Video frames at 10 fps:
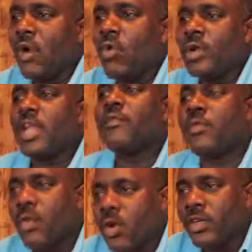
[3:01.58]
were never
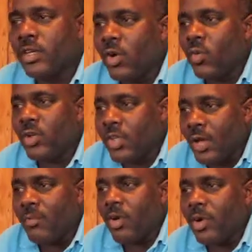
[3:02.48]
born, they was
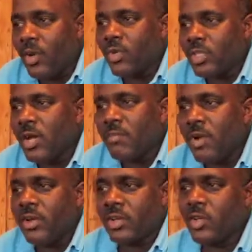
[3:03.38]
not born in
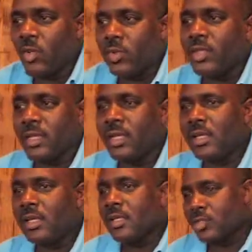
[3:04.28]
Coweta.
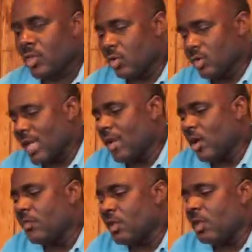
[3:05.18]
So that
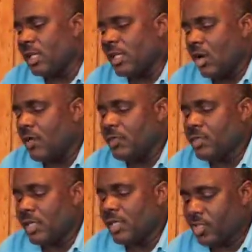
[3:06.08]

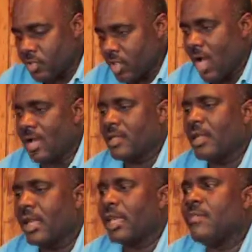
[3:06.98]
obviously shocked
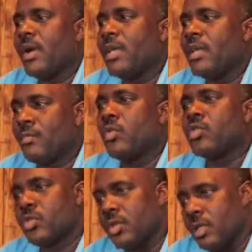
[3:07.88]
anybody
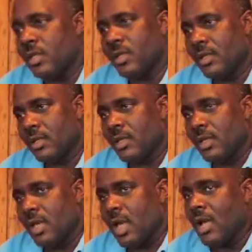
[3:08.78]
emotionally,
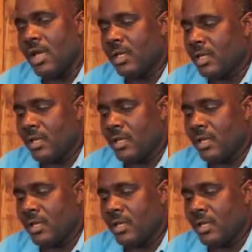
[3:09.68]
and